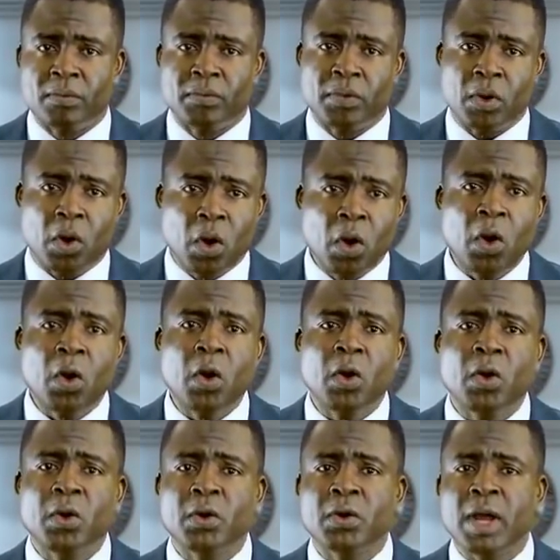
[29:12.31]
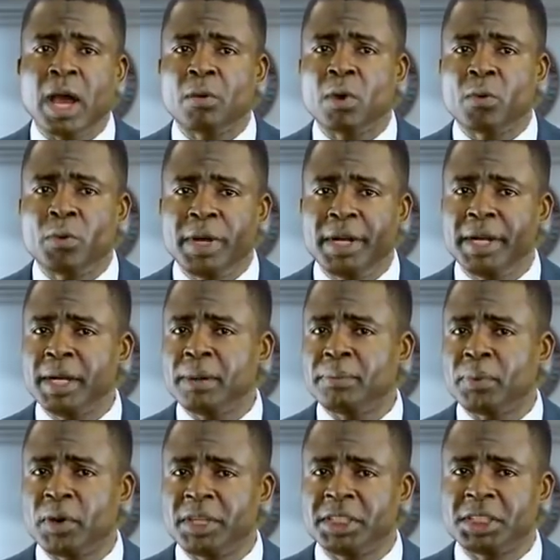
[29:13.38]
for all our
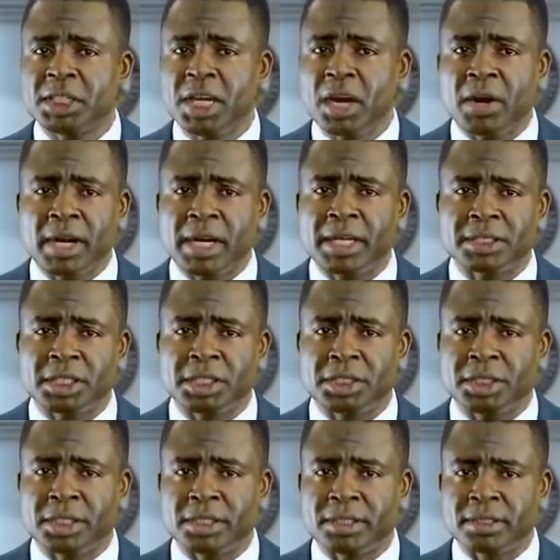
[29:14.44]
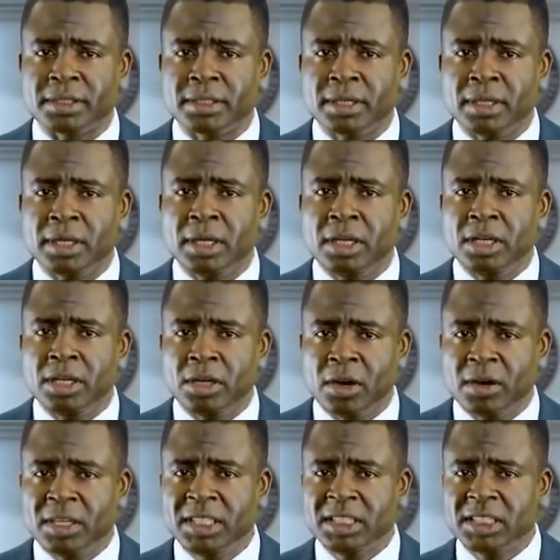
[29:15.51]
willing political organizations,
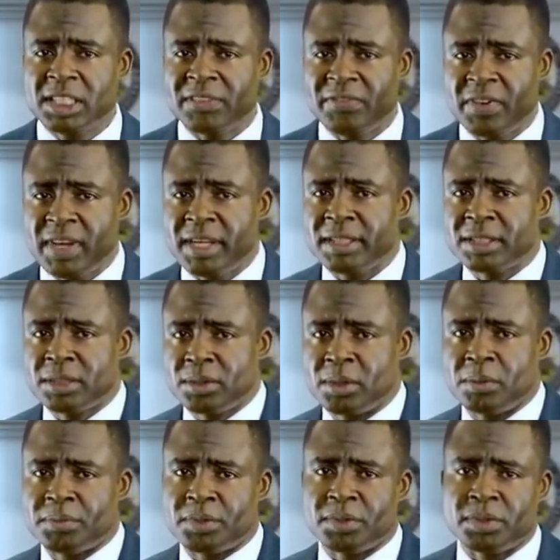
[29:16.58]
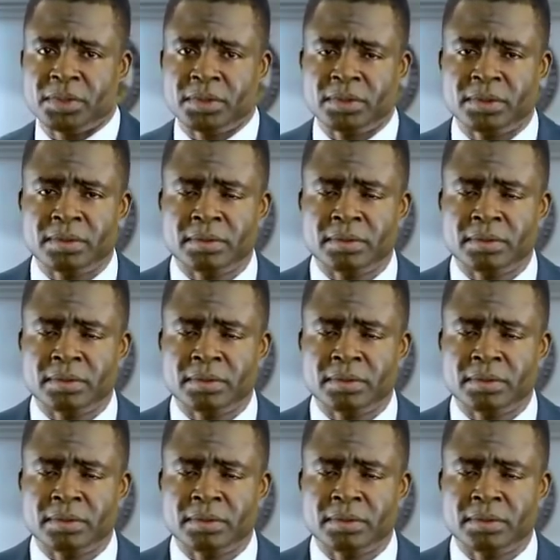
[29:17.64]
non-defense groups